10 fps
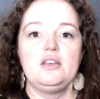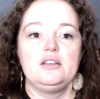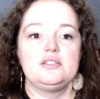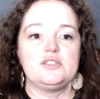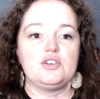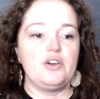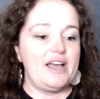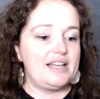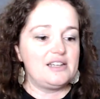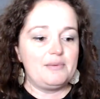So go
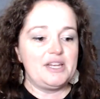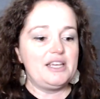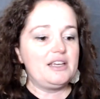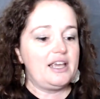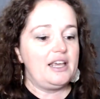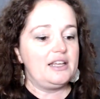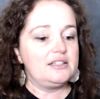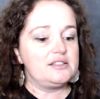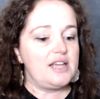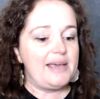ahead, Dominique,
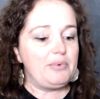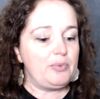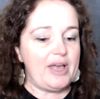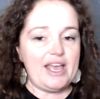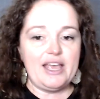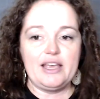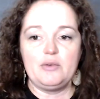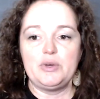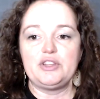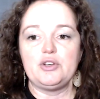and type away
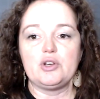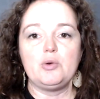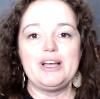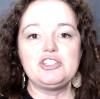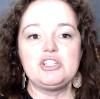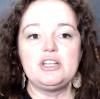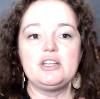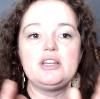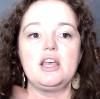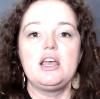with your
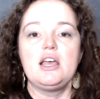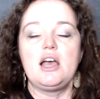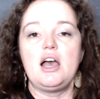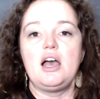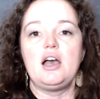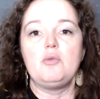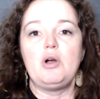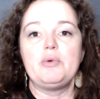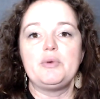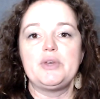question
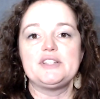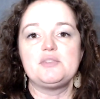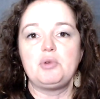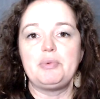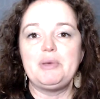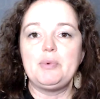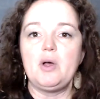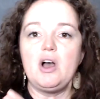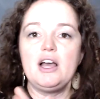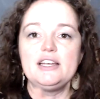while we get some more people
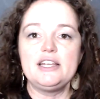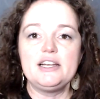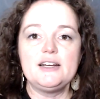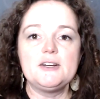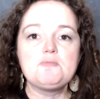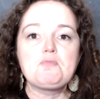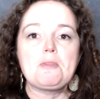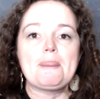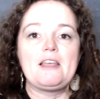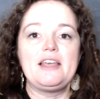on here.
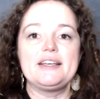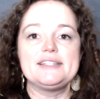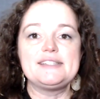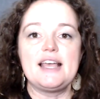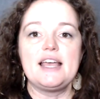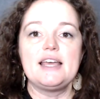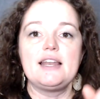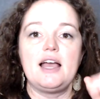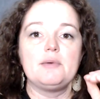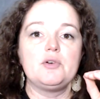Like I said,
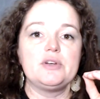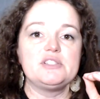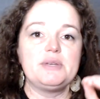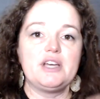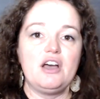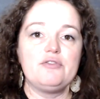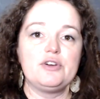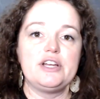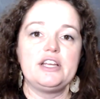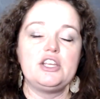I'm going to be
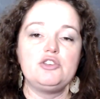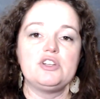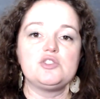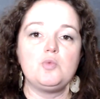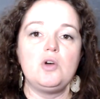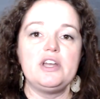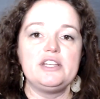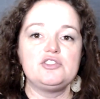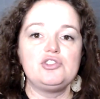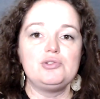covering Units 1
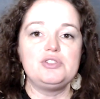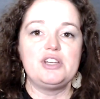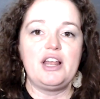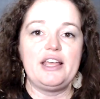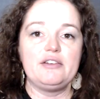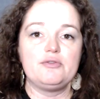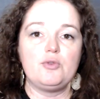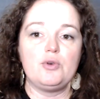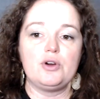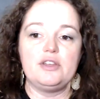and 2 tonight
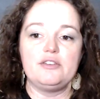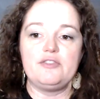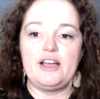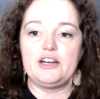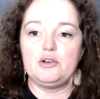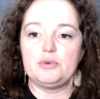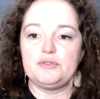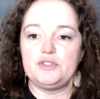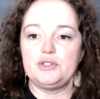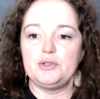for the final
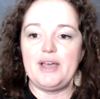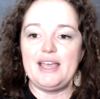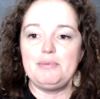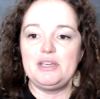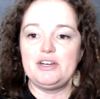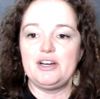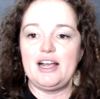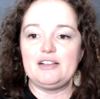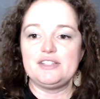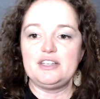review. Hey, Peter,
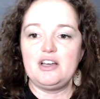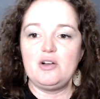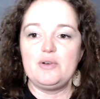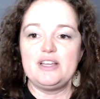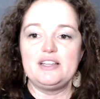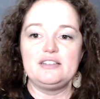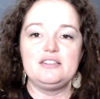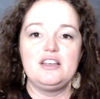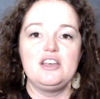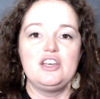how's it going?
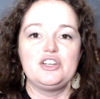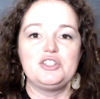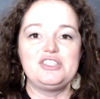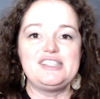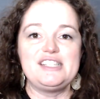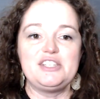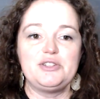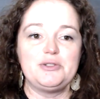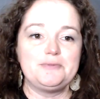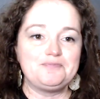Good to see
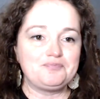you.